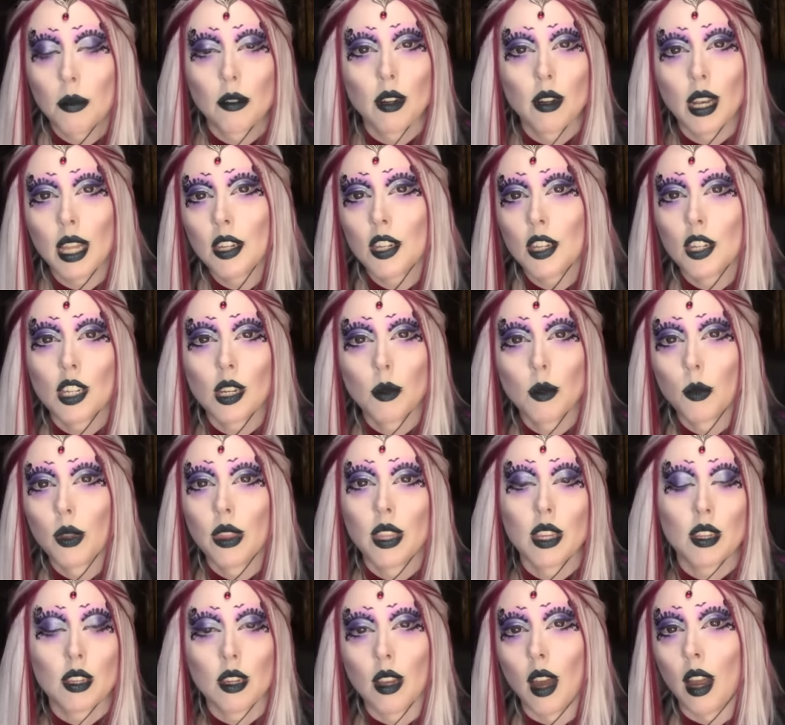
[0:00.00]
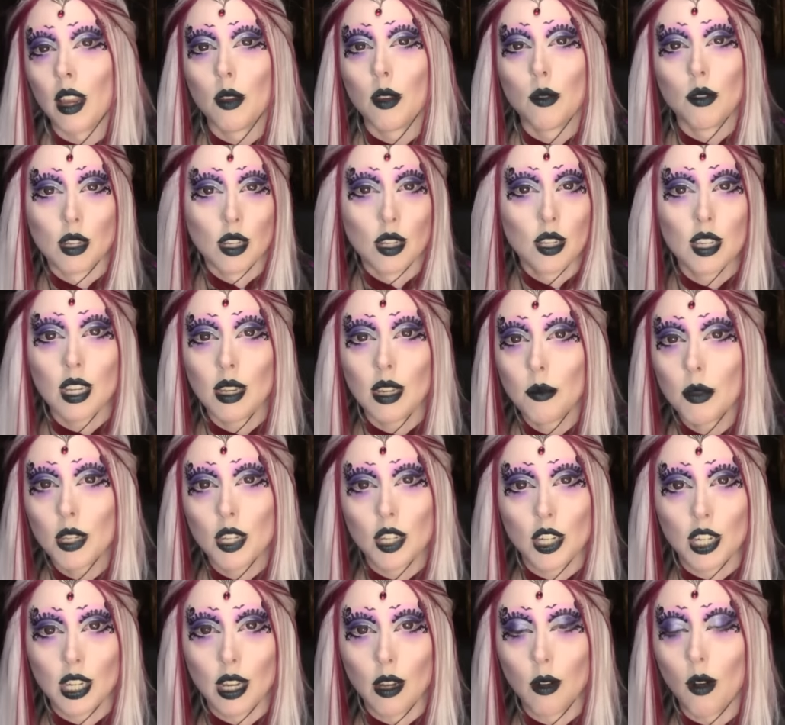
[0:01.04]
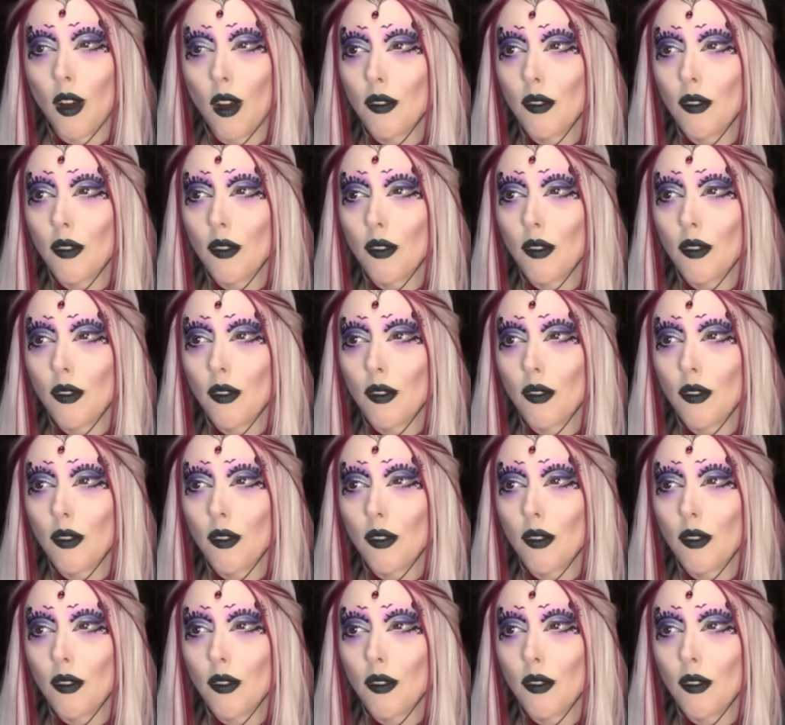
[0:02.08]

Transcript: a relationship with this guy who just seems chill,